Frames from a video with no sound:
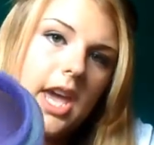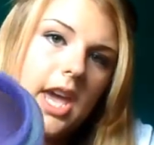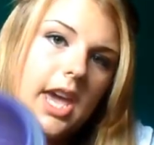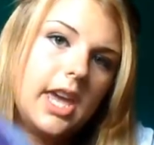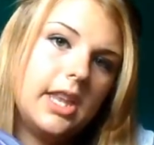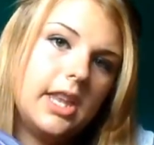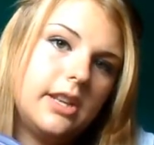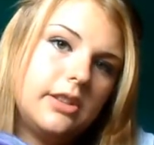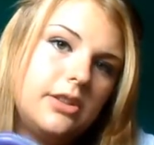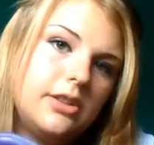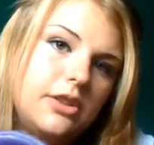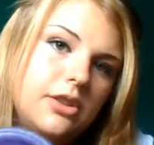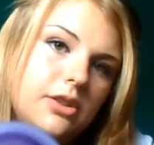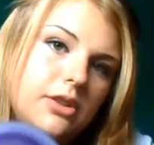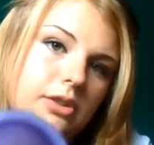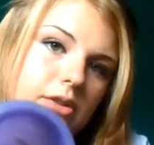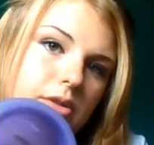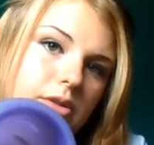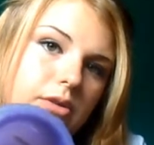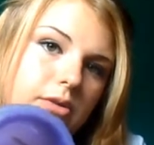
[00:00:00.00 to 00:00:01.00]

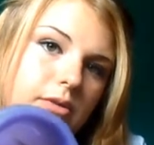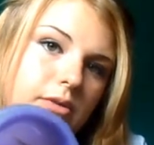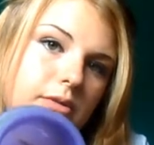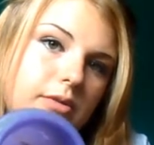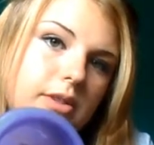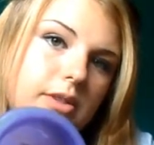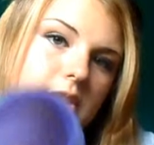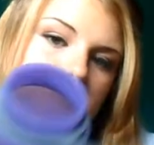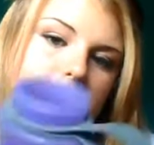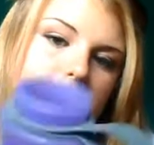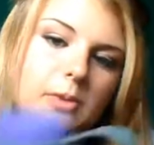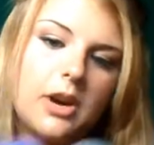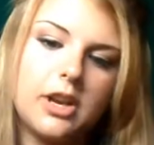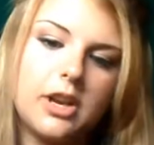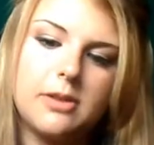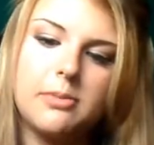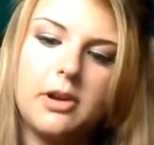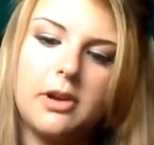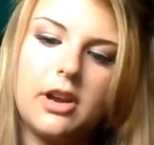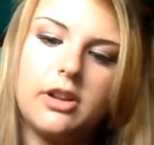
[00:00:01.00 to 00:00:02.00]
into this
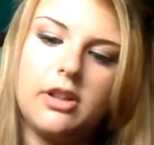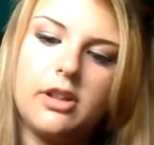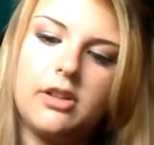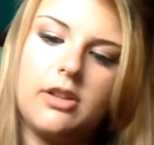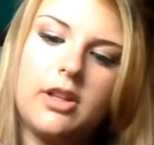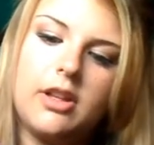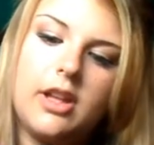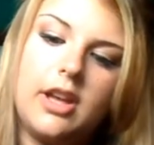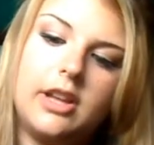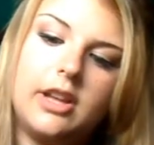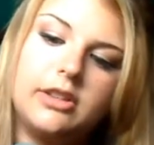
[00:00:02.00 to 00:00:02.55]
water bottle